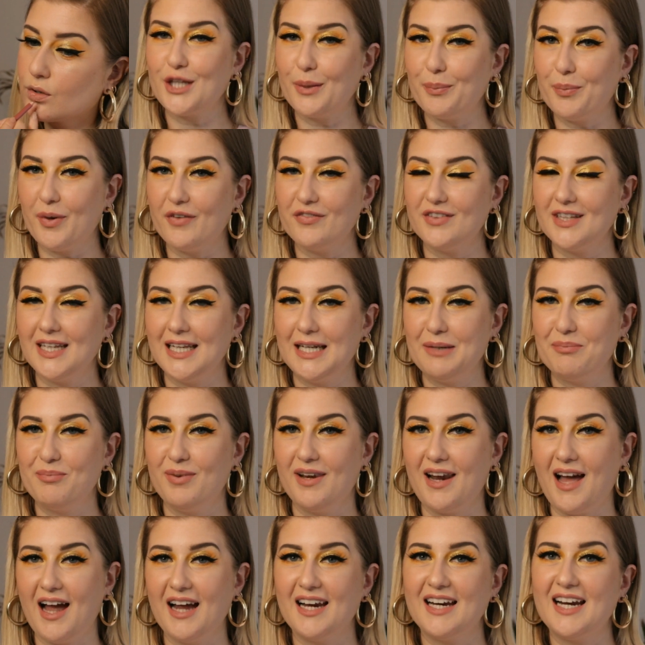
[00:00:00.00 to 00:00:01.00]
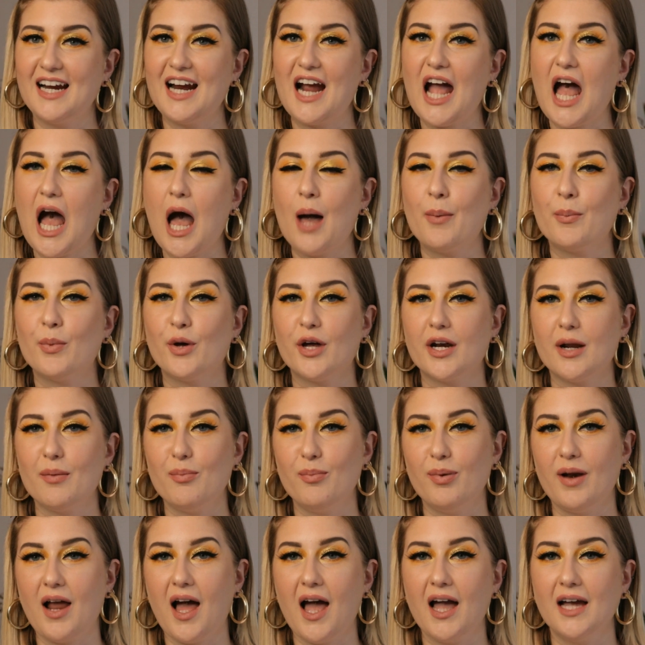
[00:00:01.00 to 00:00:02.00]
Top of the lip liner, I'm
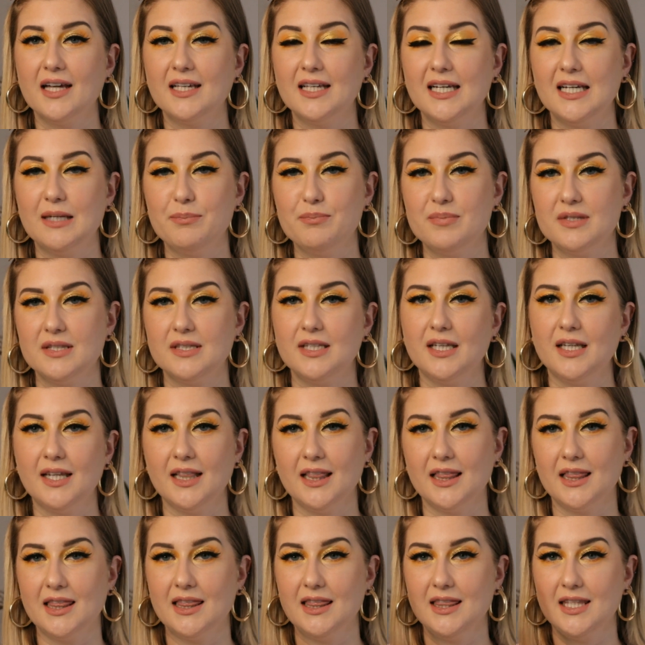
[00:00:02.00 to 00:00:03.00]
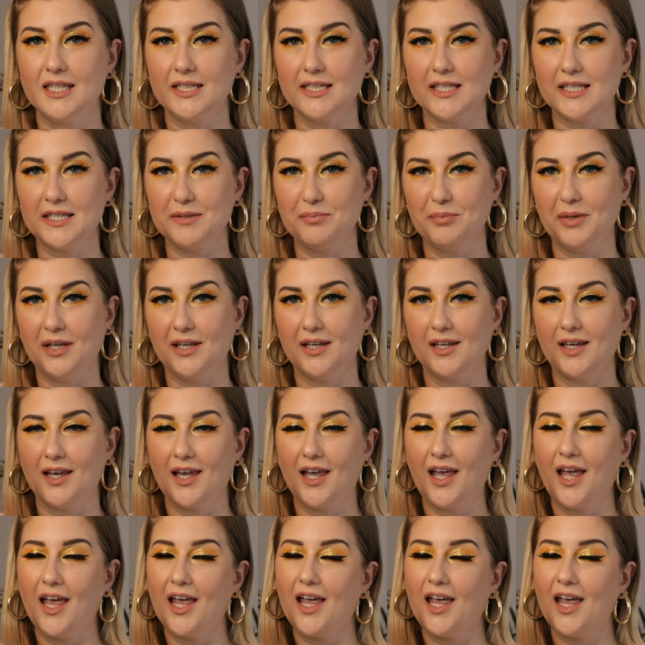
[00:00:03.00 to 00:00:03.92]
gonna apply the lipstick This Is Me